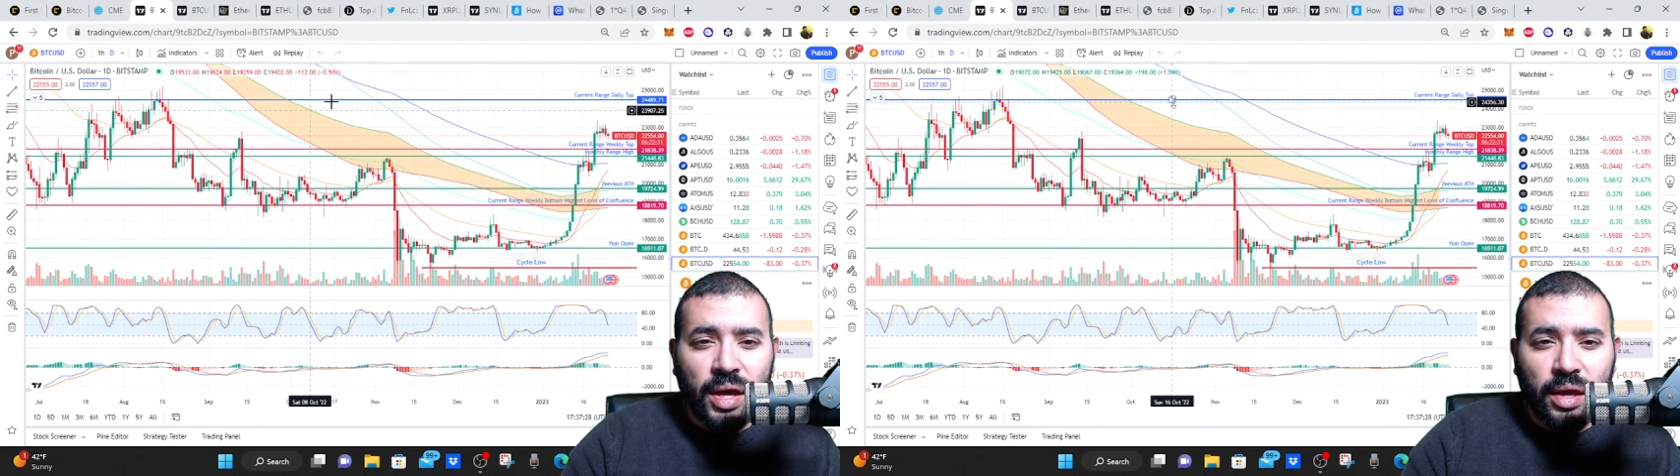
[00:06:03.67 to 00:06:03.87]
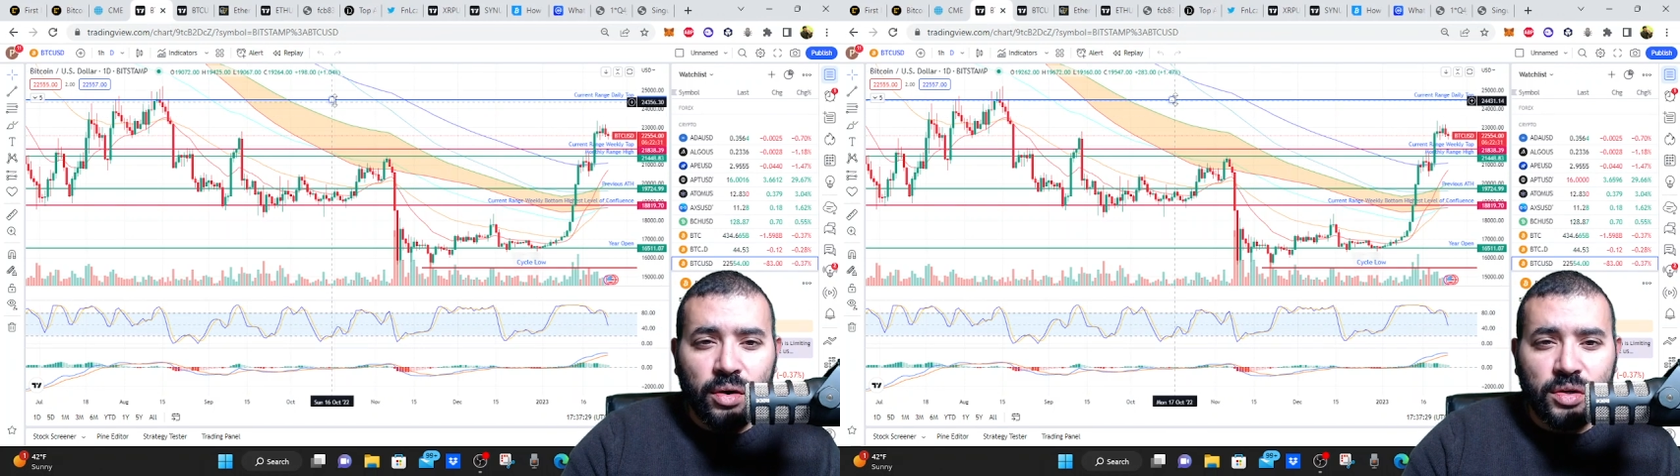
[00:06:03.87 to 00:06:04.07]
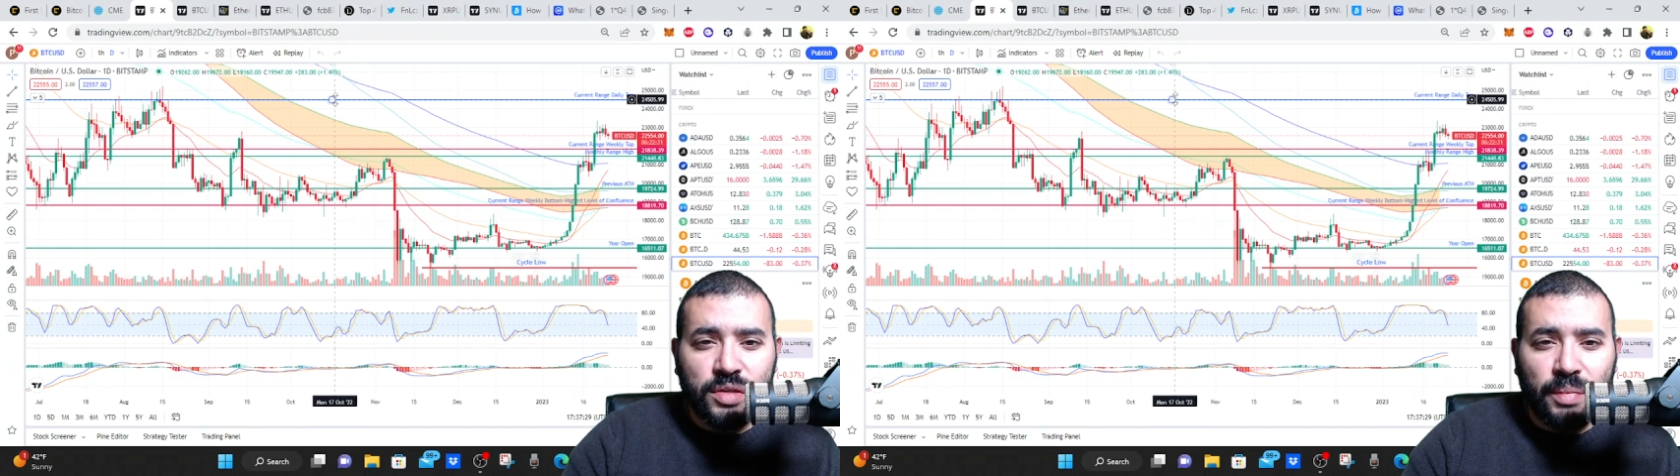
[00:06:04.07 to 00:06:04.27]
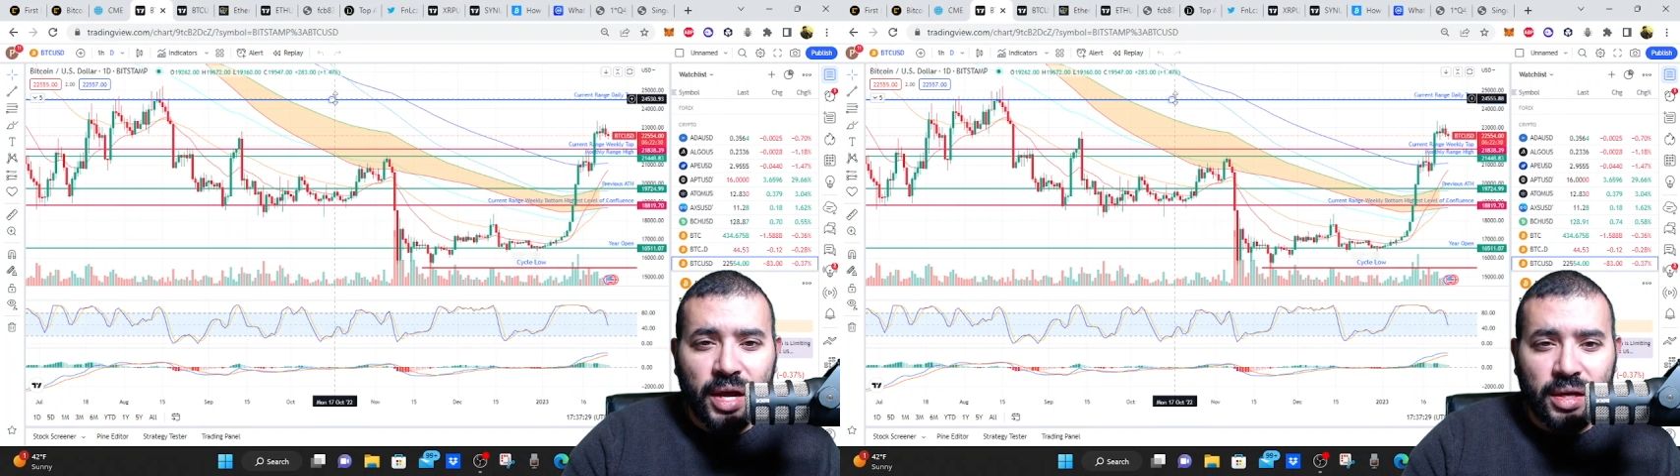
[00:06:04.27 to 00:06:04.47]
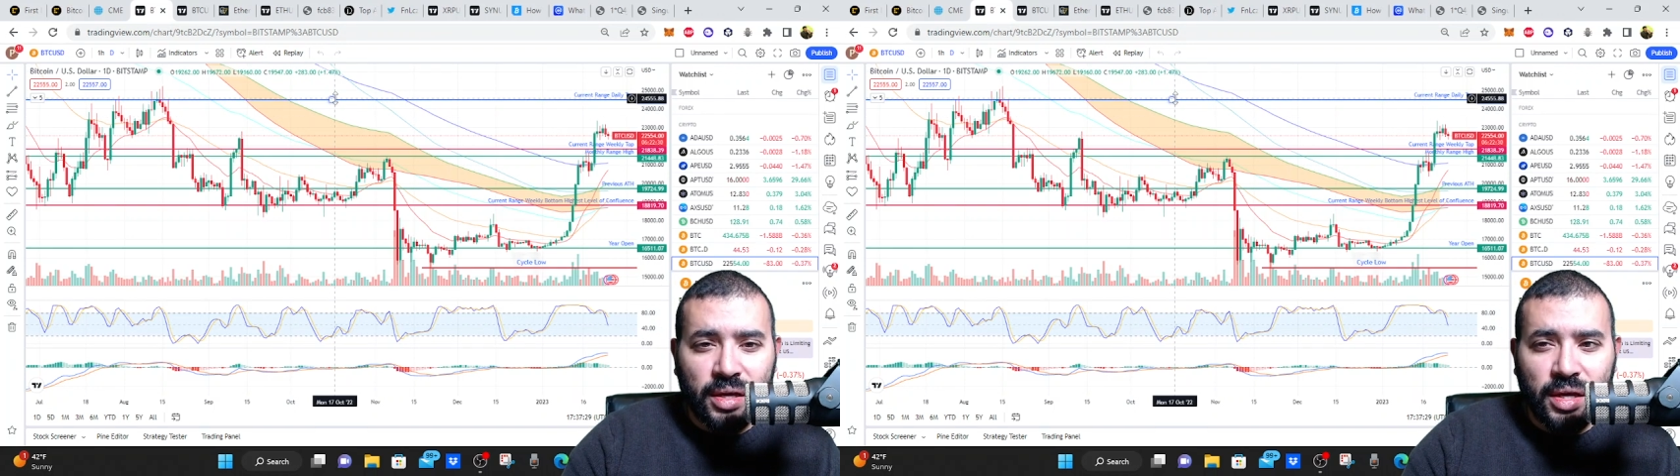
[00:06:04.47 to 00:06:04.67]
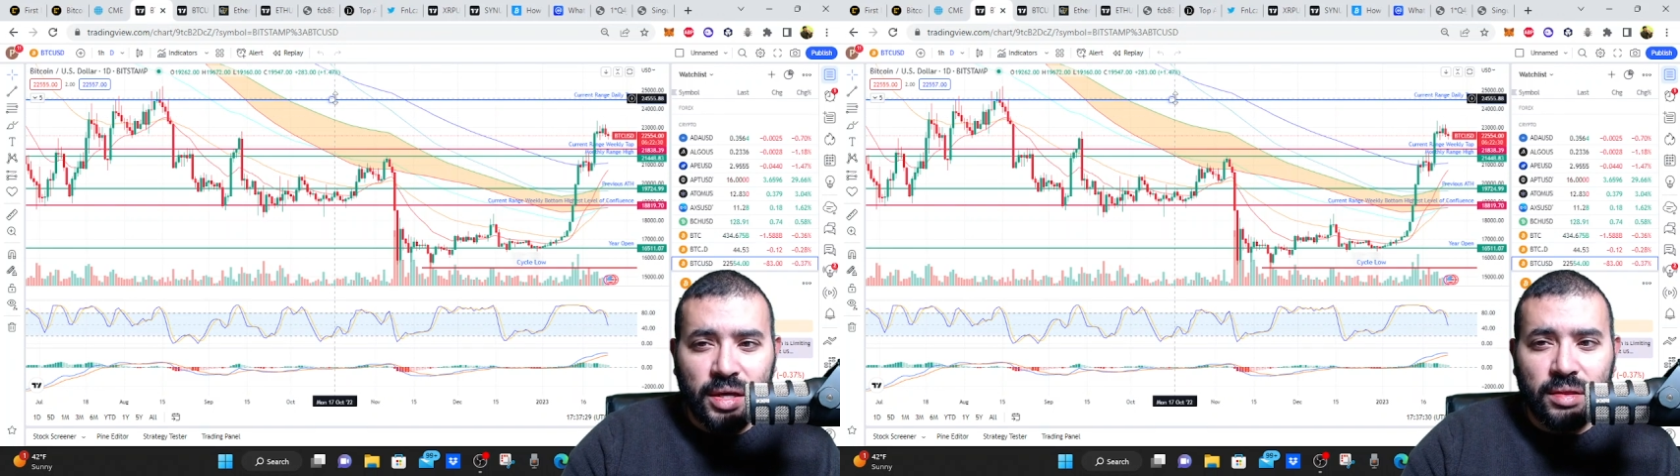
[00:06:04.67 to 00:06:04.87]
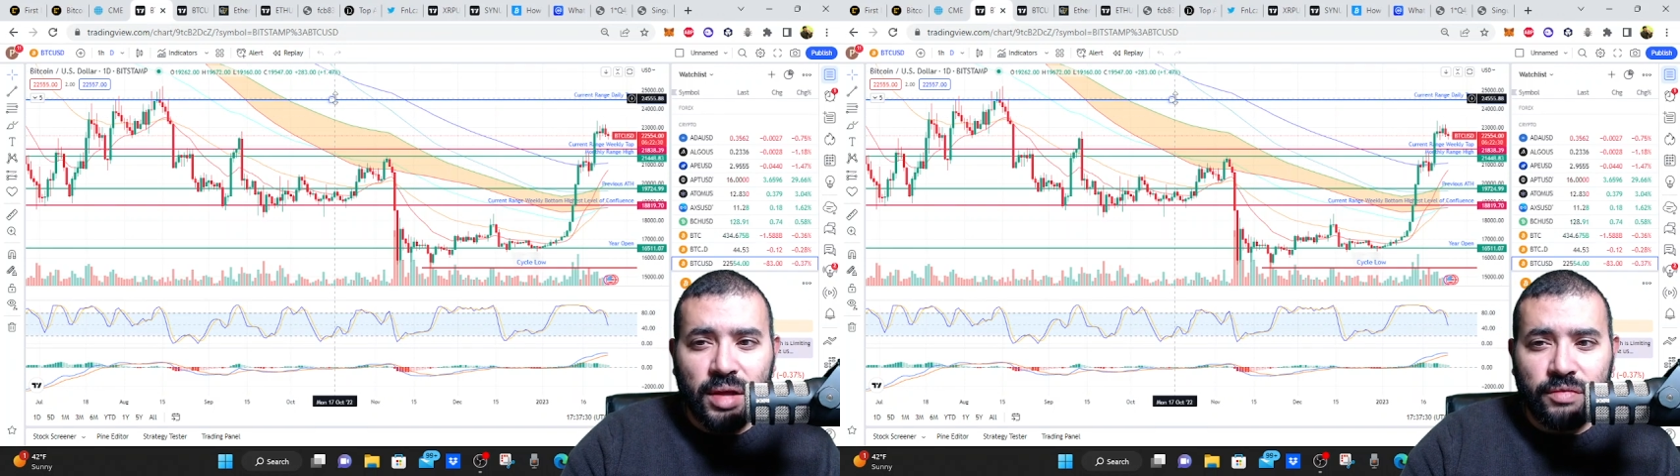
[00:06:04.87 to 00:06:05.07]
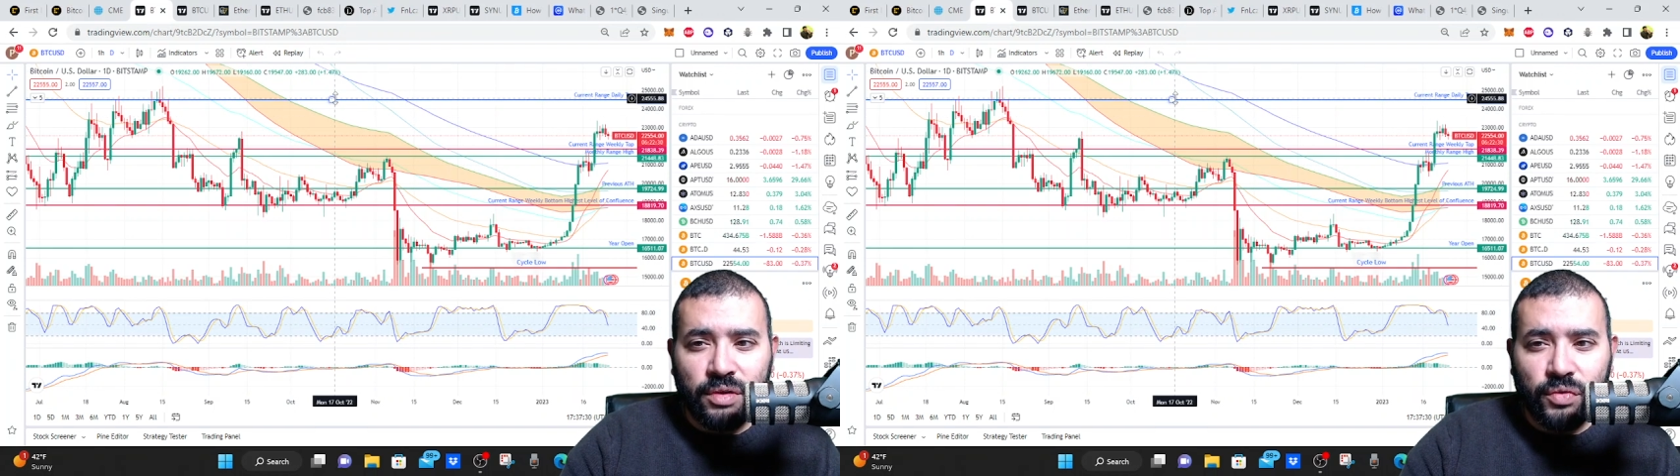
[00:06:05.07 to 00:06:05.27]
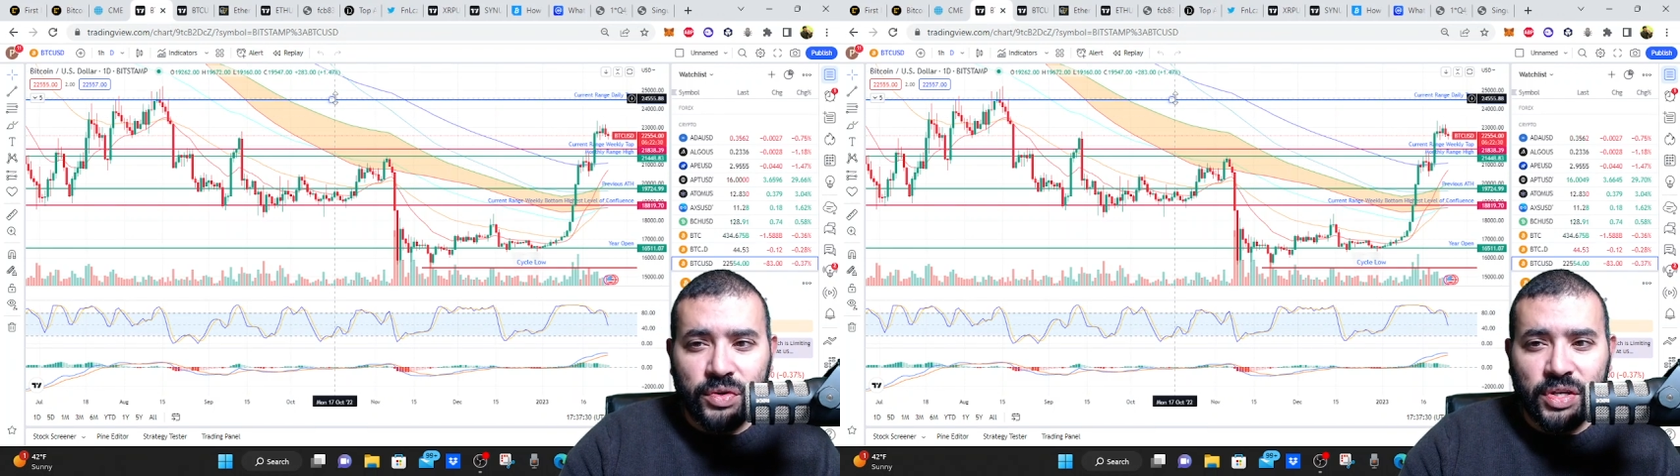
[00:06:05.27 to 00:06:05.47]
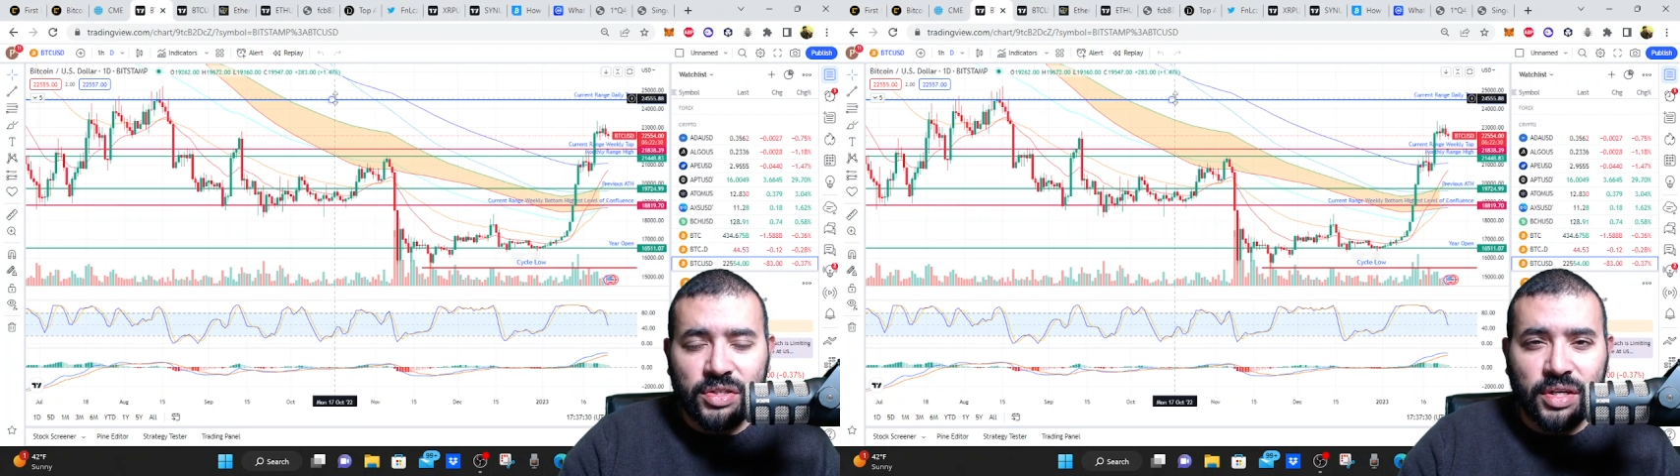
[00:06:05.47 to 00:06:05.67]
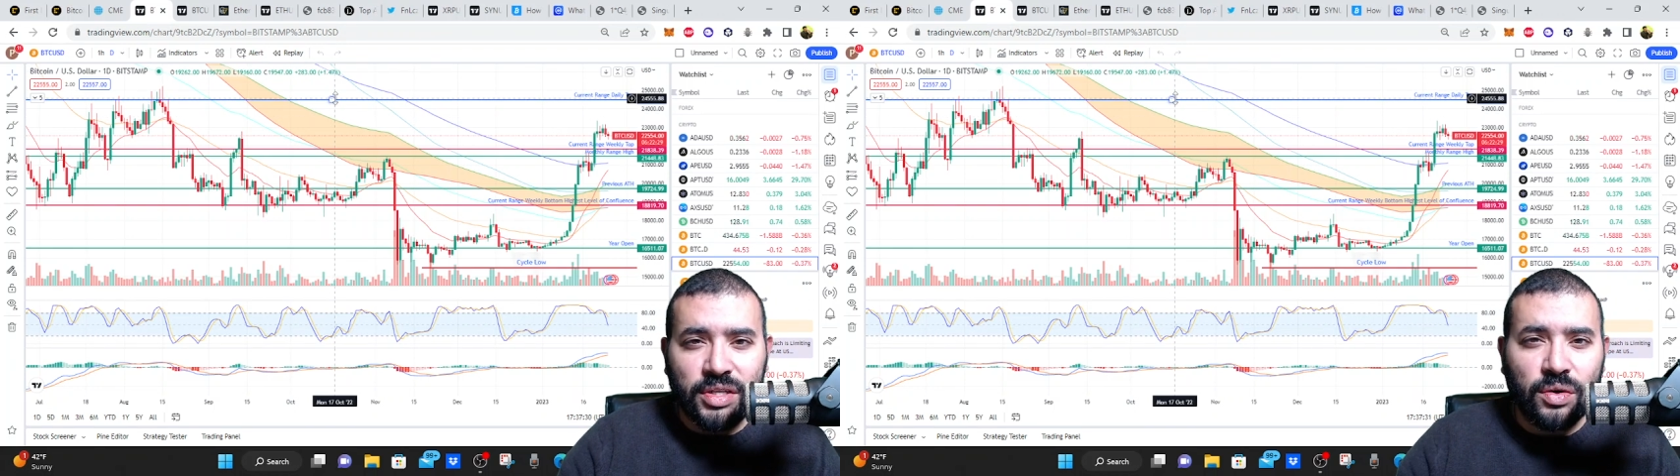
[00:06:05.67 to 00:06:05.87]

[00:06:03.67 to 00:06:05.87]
Here is my key level of resistance.